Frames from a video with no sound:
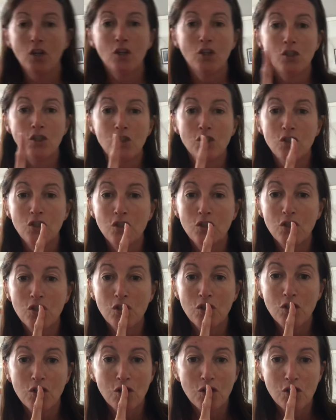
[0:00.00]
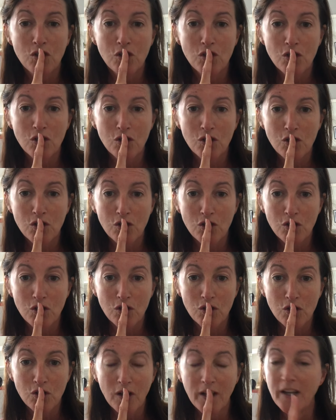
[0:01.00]
Shh.
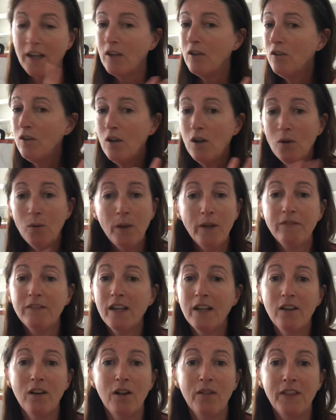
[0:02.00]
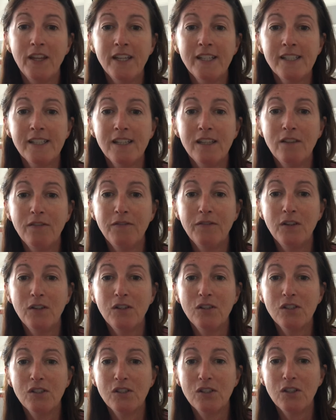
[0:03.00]
And I know we've done all this in the
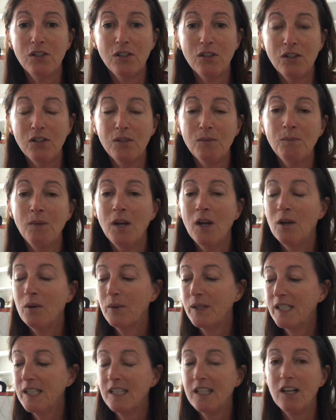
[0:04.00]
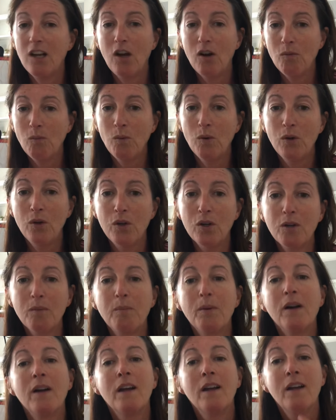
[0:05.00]
first term. We did a lot of work,
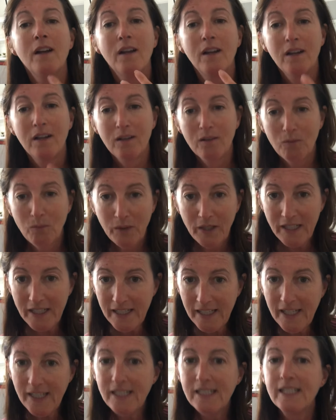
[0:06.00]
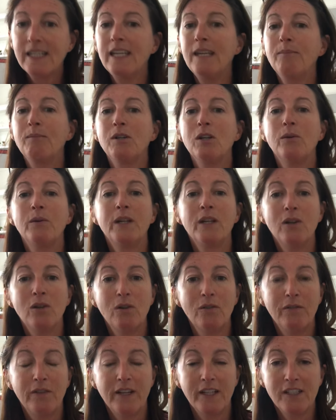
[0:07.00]
but we need to keep going
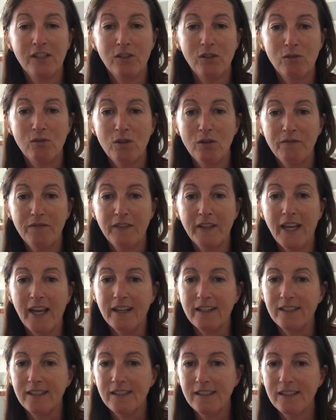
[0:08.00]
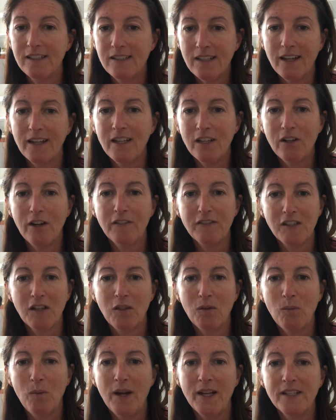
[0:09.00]
over it so you don't forget, because the digraphs are the
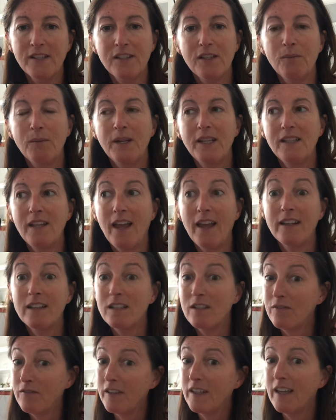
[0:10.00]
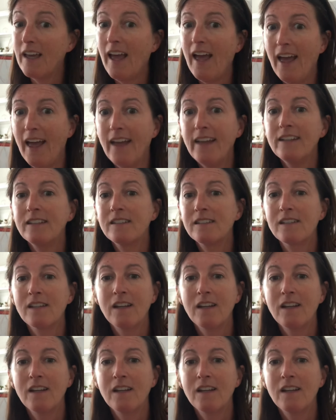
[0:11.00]
ones that we tend to forget